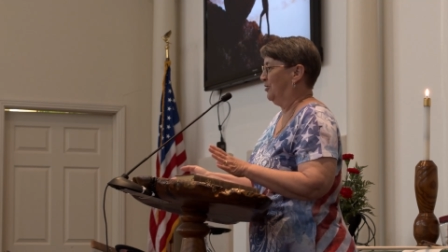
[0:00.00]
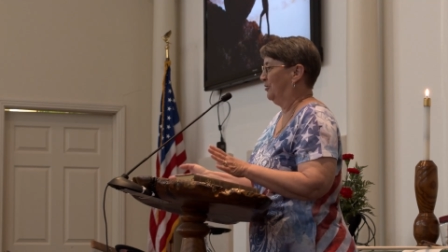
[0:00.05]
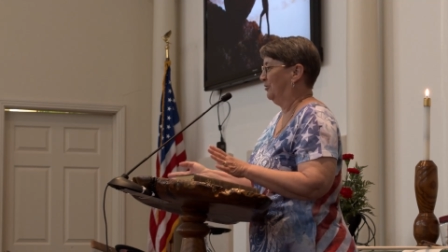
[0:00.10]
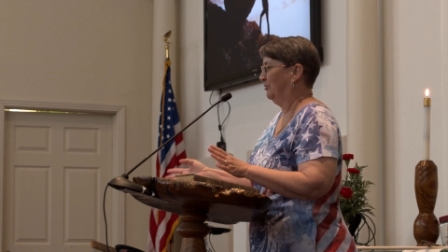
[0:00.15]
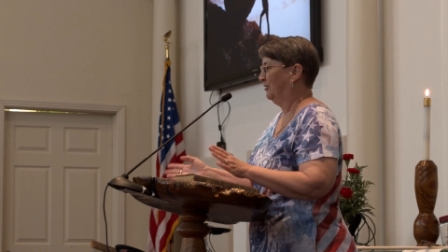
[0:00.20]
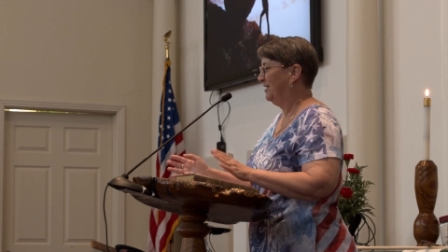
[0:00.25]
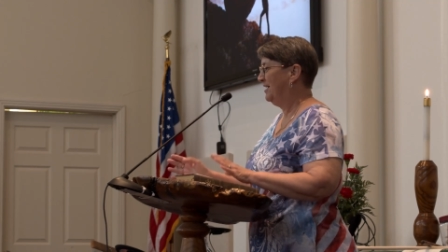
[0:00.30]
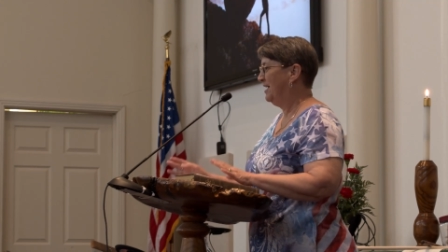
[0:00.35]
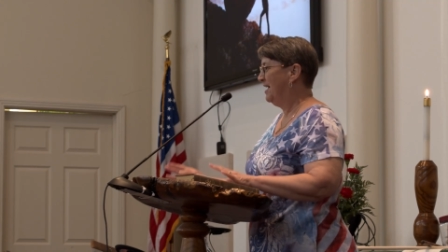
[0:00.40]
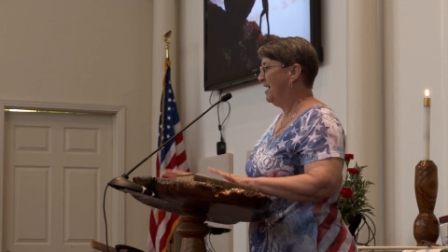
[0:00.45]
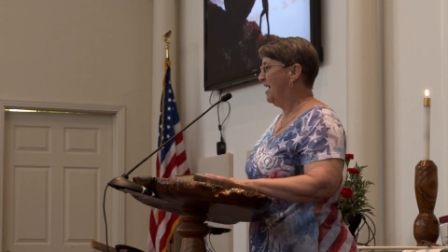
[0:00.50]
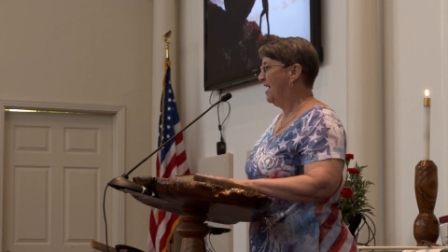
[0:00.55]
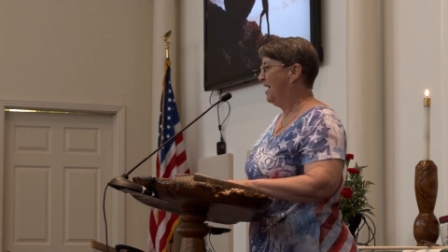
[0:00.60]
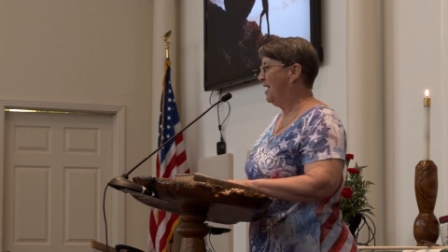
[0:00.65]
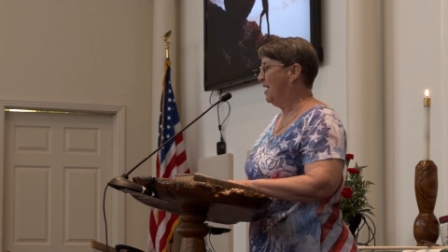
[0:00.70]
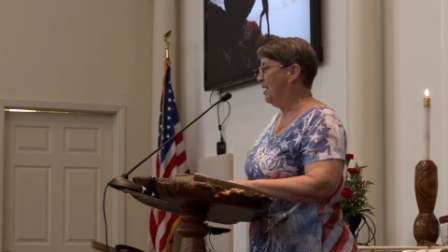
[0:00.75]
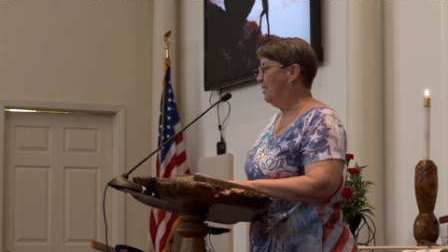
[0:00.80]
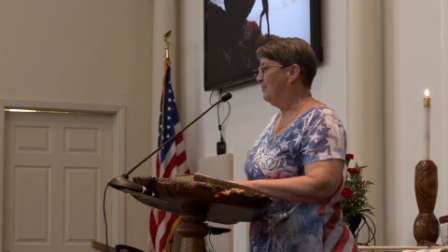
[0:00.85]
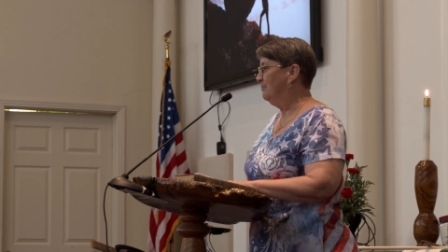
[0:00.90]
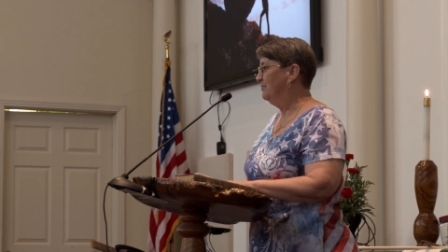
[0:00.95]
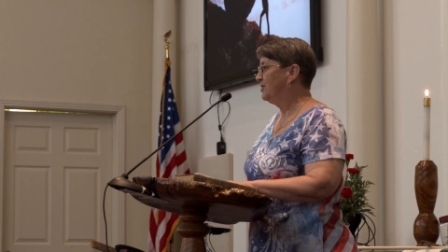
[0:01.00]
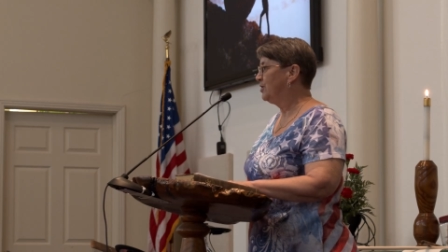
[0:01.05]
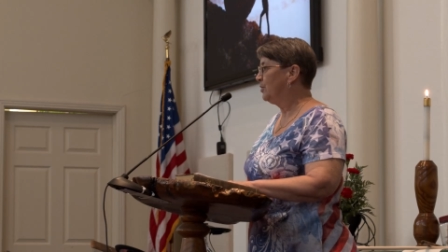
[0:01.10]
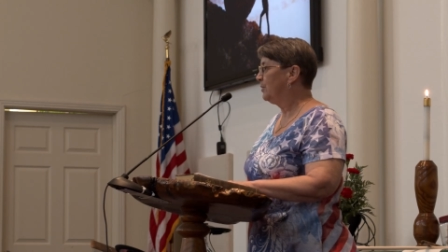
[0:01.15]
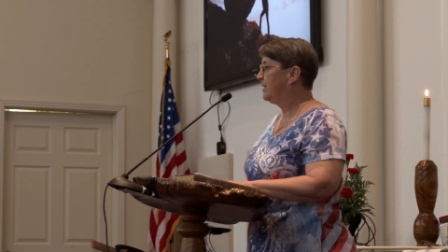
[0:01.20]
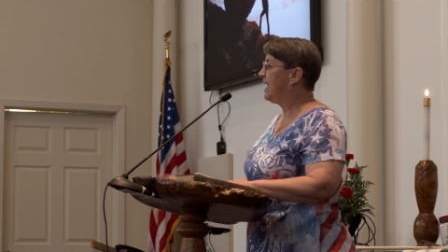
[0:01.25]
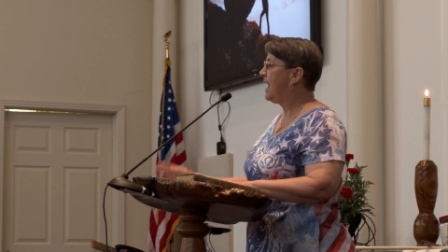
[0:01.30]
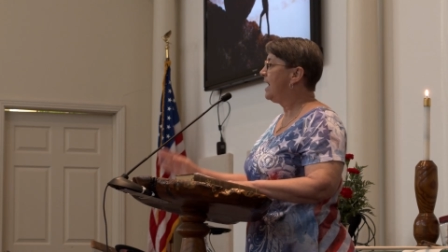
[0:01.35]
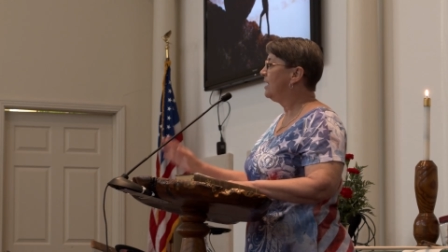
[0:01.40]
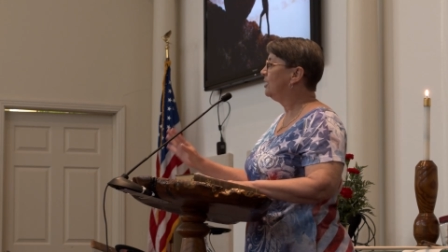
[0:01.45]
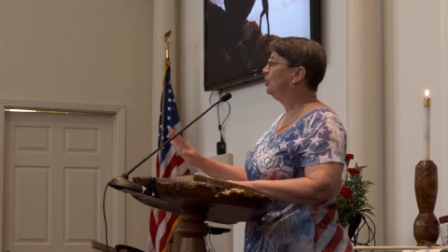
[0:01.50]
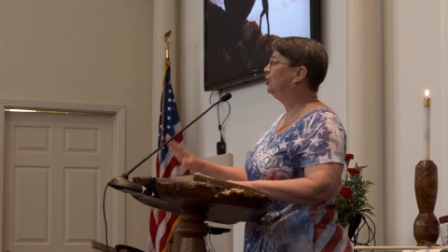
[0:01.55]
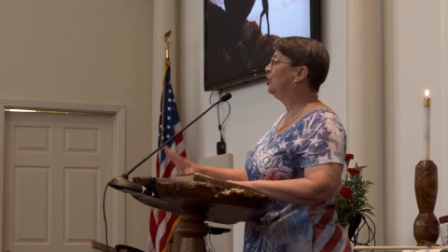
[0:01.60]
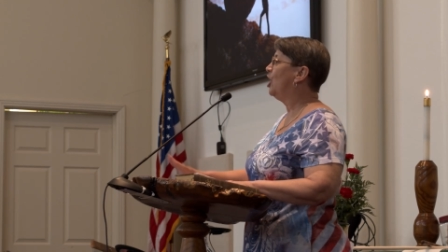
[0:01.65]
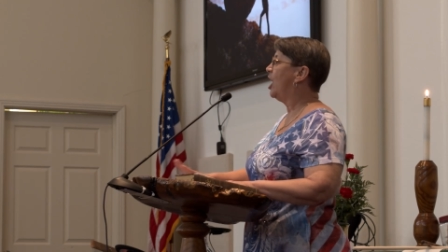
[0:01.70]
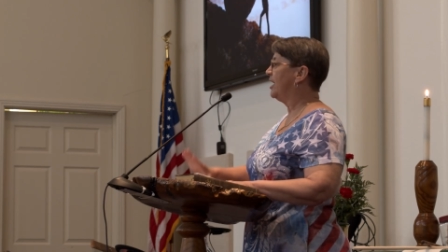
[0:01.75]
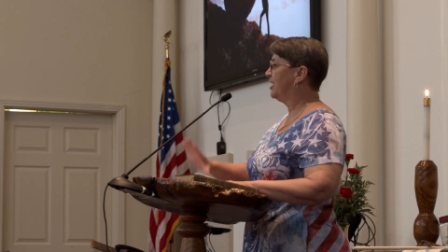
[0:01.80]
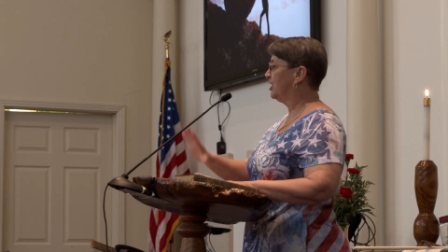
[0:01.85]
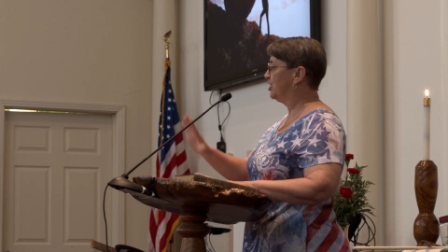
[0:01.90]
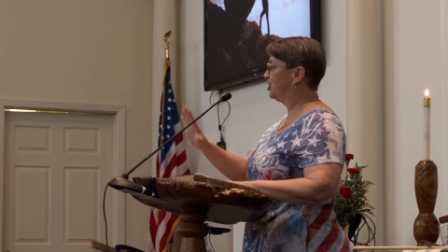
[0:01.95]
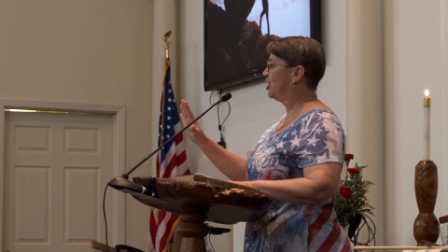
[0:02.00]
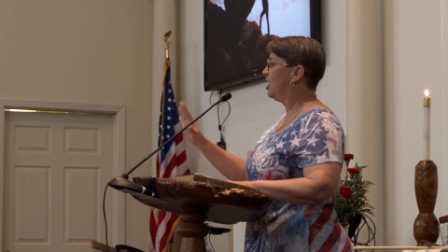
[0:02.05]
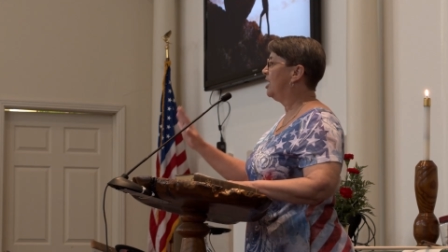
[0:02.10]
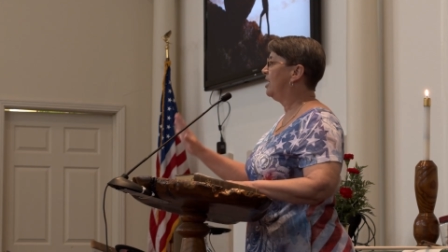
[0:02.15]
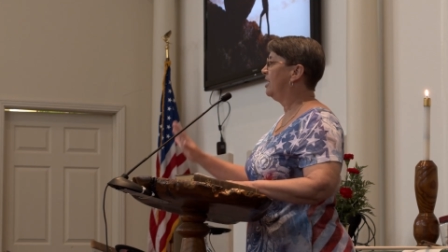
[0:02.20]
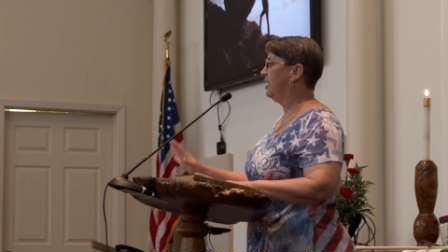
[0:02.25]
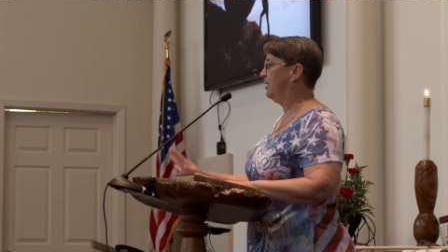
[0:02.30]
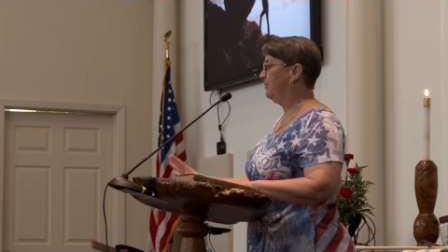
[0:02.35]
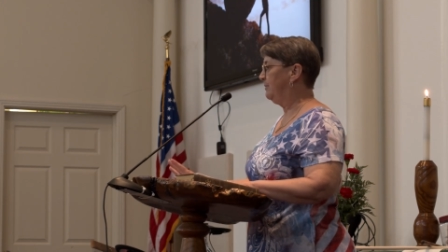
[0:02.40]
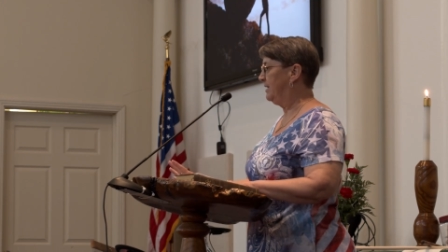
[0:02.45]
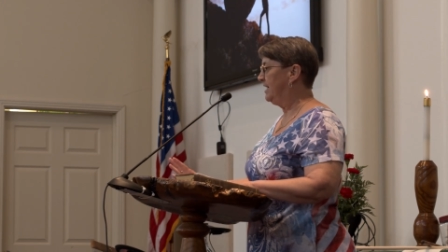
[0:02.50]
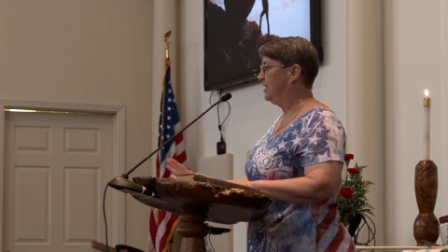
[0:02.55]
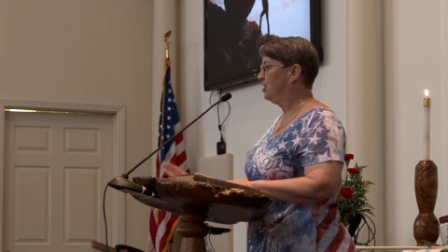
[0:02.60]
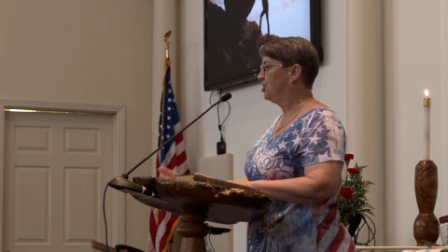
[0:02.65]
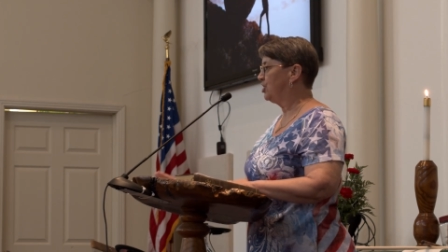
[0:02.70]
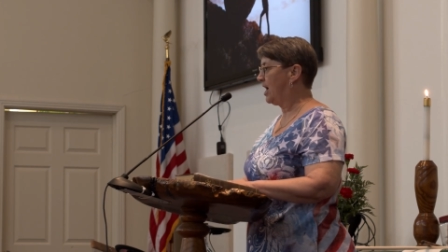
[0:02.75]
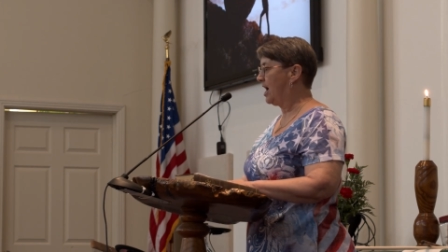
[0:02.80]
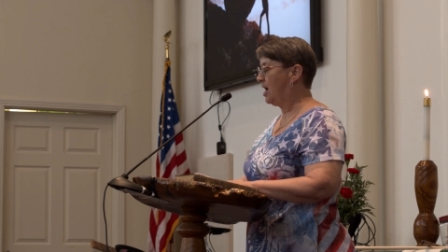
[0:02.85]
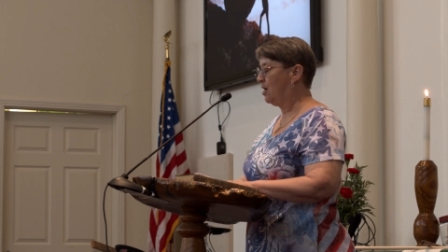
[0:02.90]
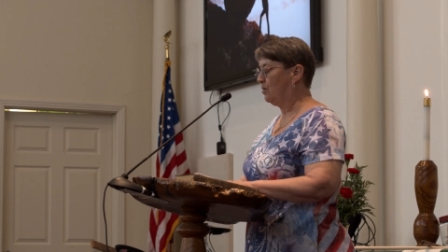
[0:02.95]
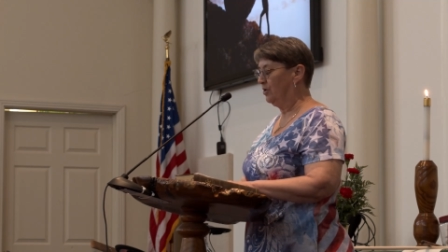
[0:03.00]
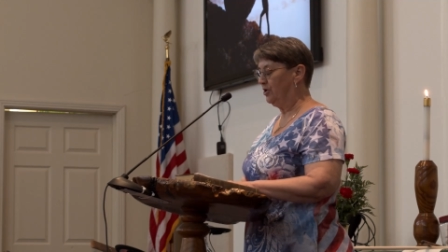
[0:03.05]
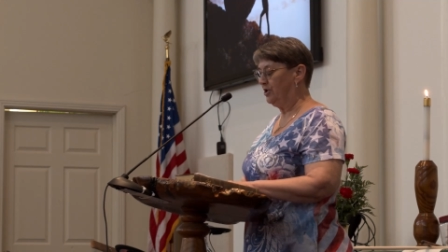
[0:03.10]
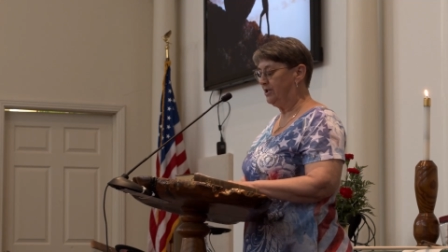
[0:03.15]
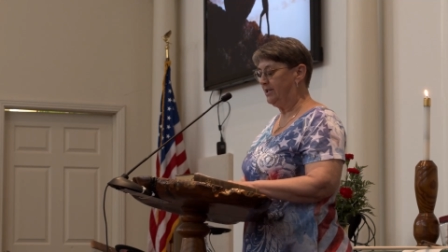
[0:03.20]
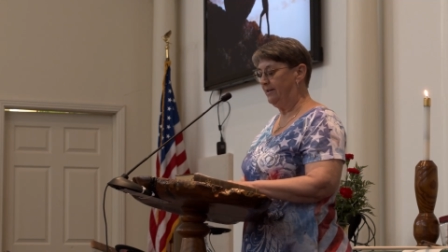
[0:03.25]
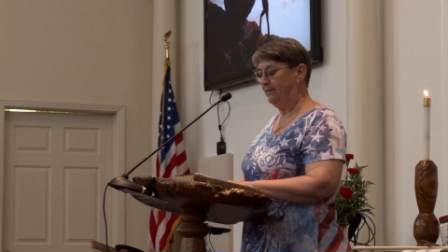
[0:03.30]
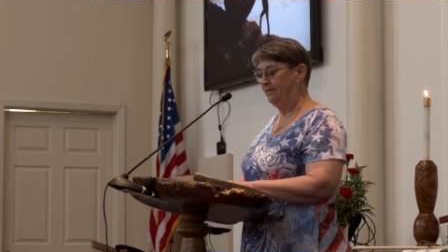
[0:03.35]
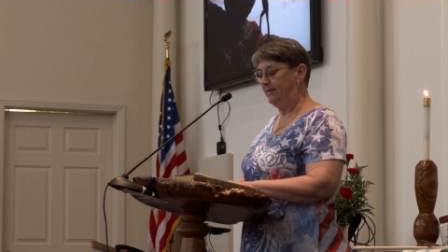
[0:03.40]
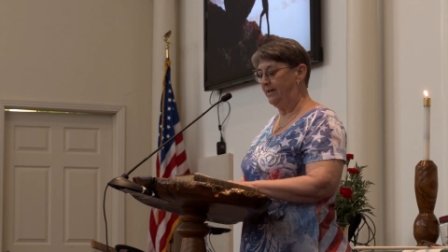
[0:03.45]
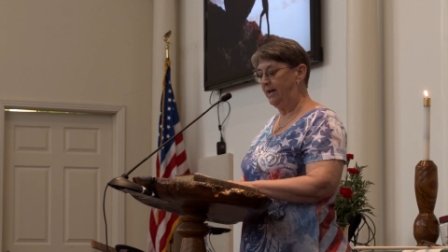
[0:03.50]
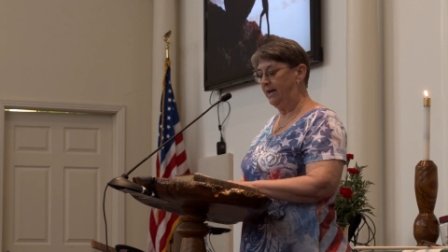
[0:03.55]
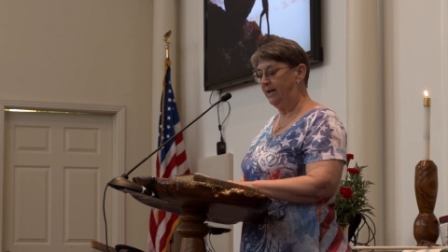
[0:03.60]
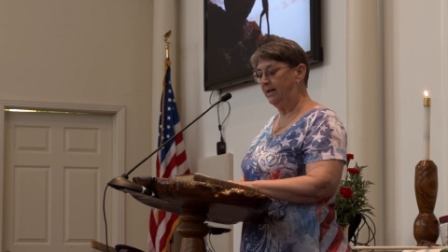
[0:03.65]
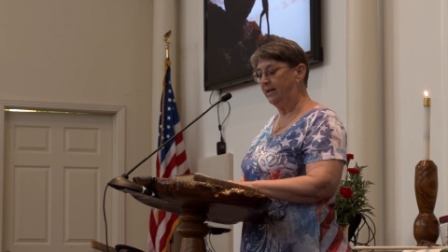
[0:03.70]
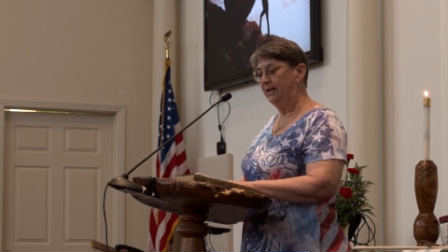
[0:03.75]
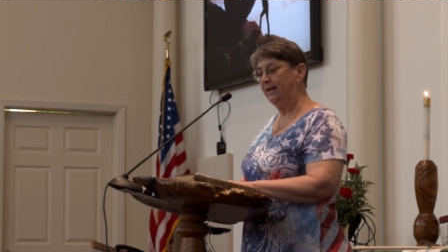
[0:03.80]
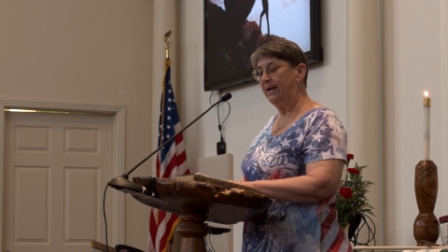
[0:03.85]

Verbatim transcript: So, um, so he had a lot of time each hour to think.